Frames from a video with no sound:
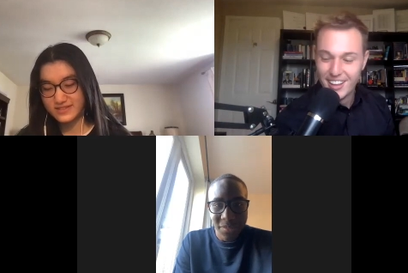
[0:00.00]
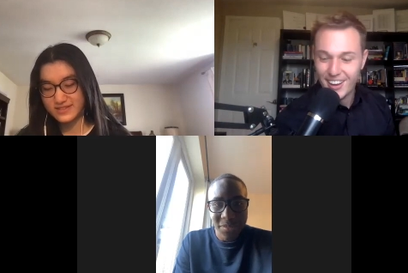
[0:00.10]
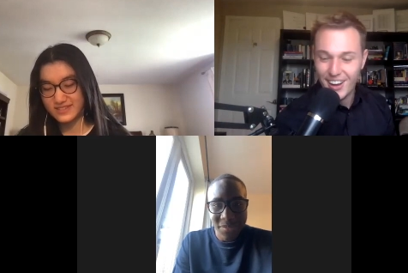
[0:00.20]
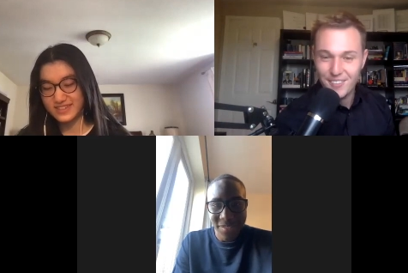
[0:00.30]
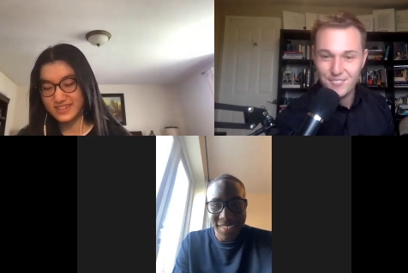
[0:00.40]

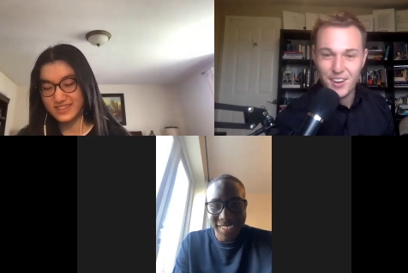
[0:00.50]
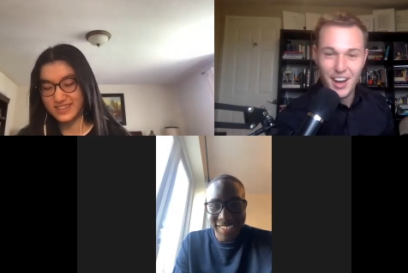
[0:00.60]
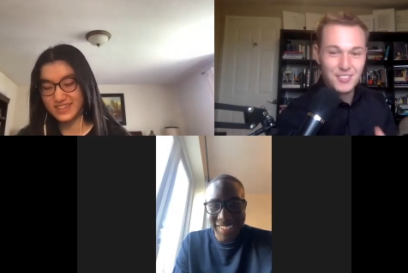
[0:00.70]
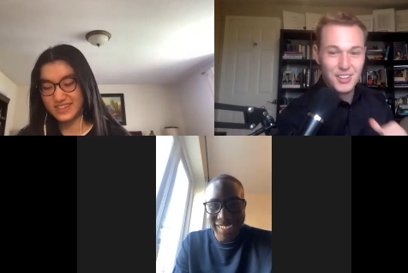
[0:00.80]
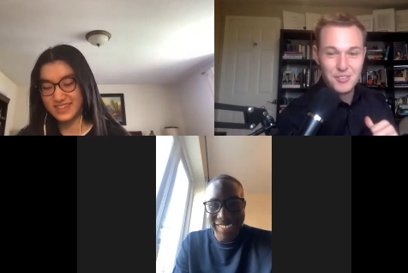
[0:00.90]
Speaker 1: Um, yeah.
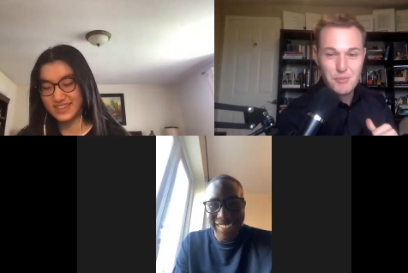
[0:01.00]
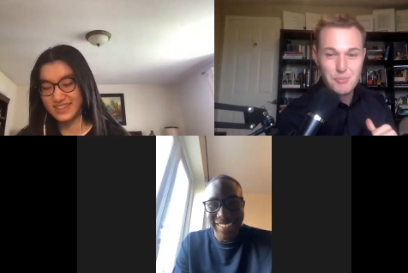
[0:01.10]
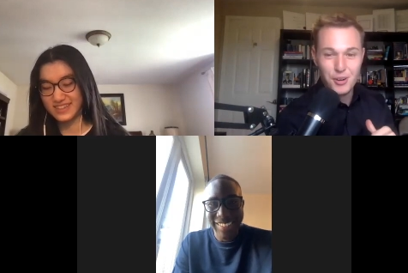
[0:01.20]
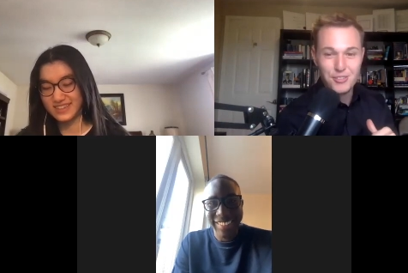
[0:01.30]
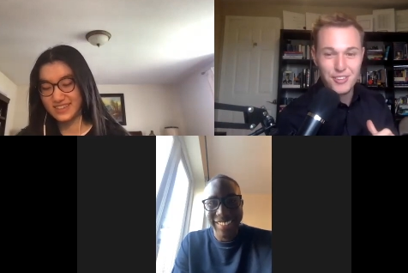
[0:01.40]
I'm a
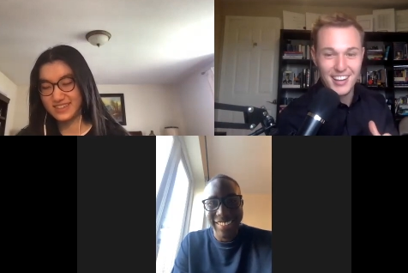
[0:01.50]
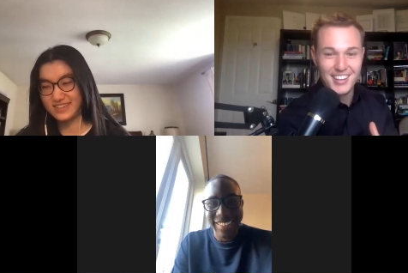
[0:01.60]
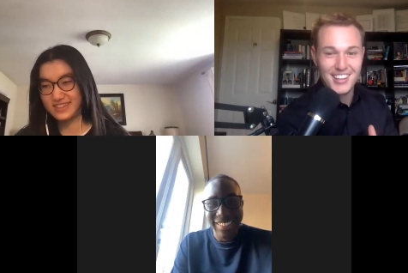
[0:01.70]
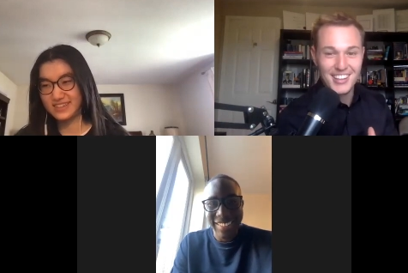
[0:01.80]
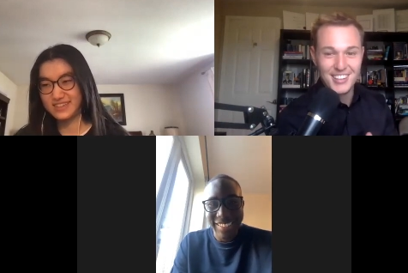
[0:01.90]
Liverpool fan,
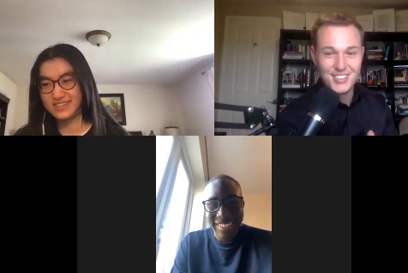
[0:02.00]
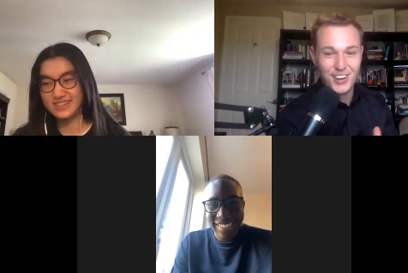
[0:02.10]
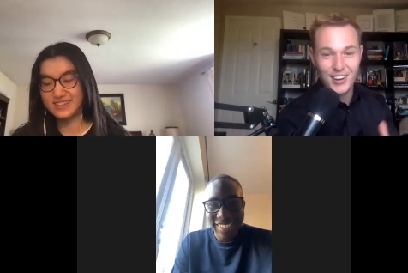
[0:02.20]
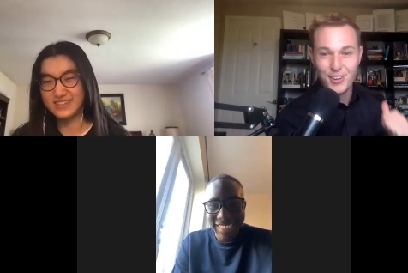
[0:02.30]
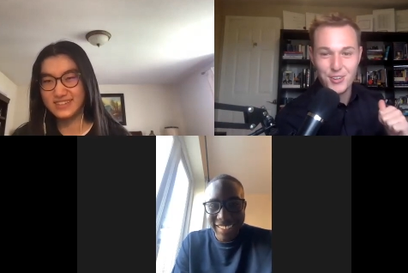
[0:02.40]
Kiki. So
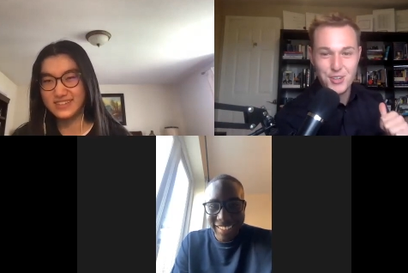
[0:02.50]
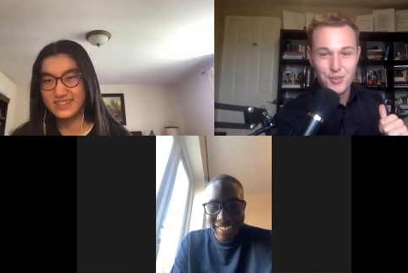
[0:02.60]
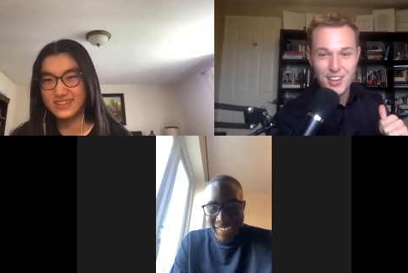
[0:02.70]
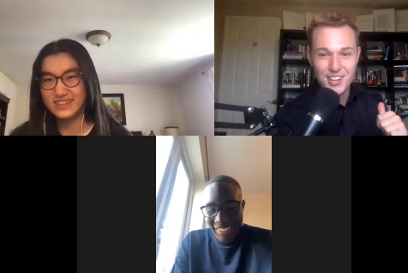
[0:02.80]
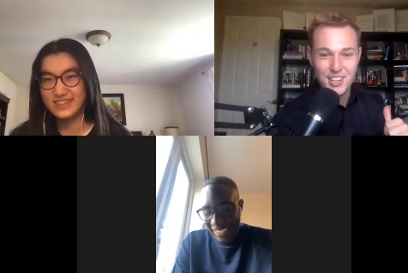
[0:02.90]
I don't know, should
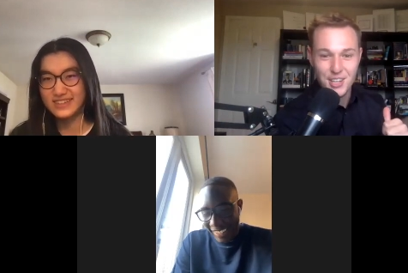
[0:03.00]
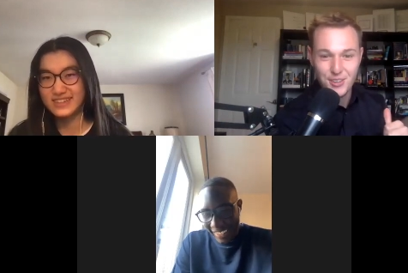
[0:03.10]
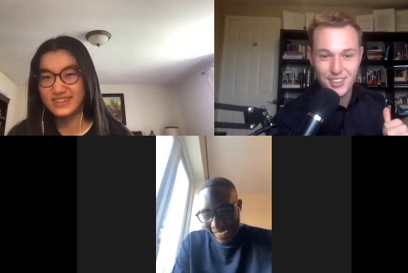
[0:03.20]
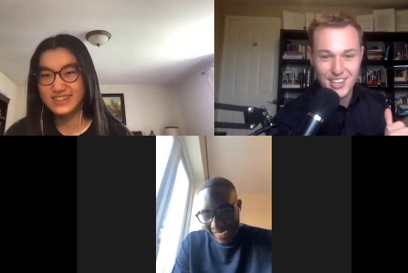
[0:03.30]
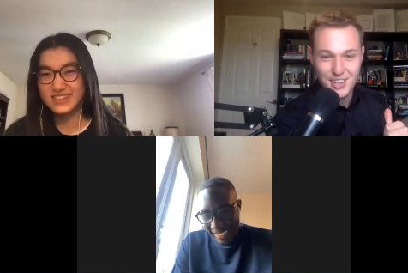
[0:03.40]
we continue
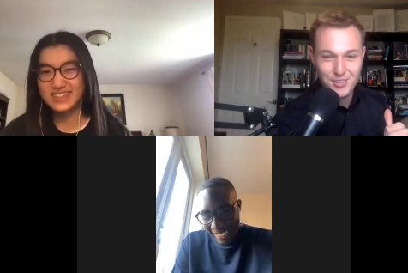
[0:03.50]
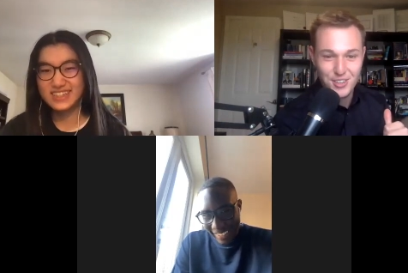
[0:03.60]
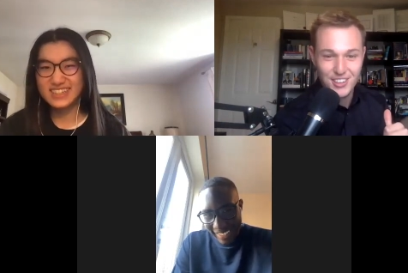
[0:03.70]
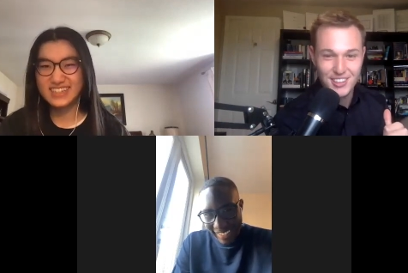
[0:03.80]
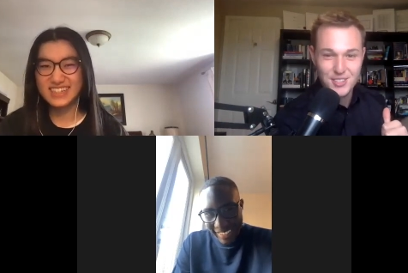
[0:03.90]
the interview at